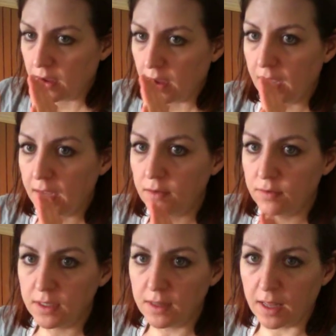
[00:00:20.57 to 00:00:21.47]
I
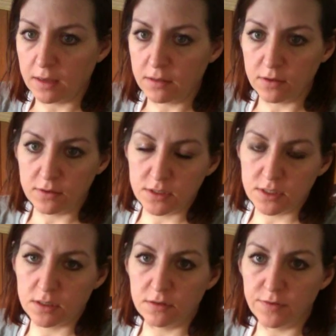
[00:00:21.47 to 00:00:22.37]
really like those
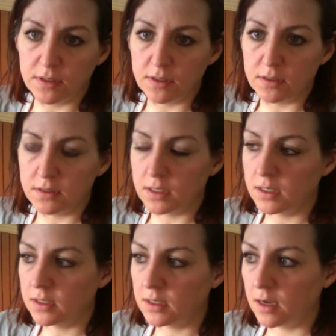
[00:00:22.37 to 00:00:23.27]
sterile field
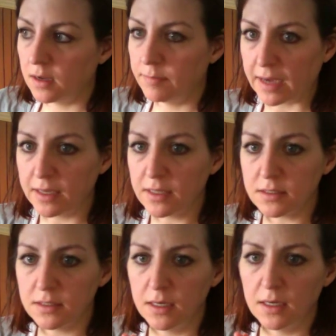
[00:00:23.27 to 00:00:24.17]

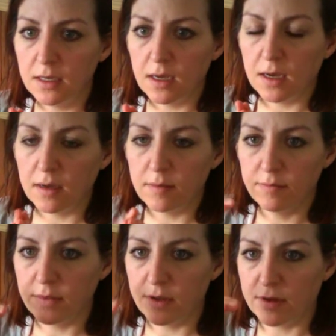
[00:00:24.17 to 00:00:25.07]
packets.
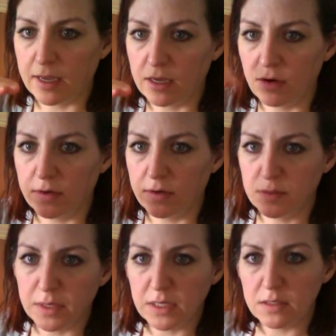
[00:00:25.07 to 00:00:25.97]
They're like, you know, as
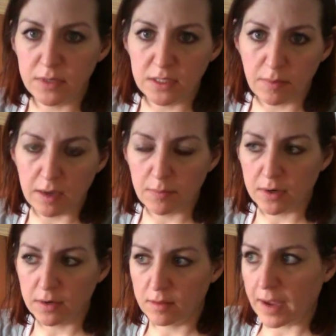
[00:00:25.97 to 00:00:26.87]
big as a piece of
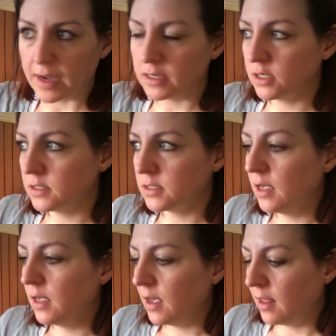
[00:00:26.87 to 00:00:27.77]
paper, the packages,
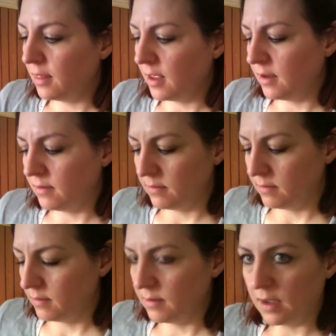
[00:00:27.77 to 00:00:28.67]
and then,
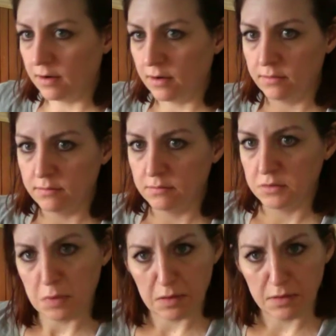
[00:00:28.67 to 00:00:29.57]
I don't know,
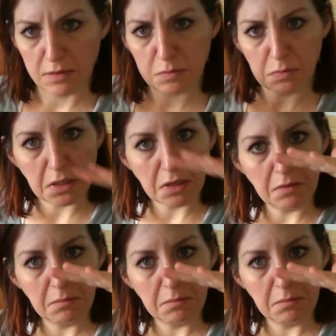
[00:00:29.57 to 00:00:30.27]
it's about this big.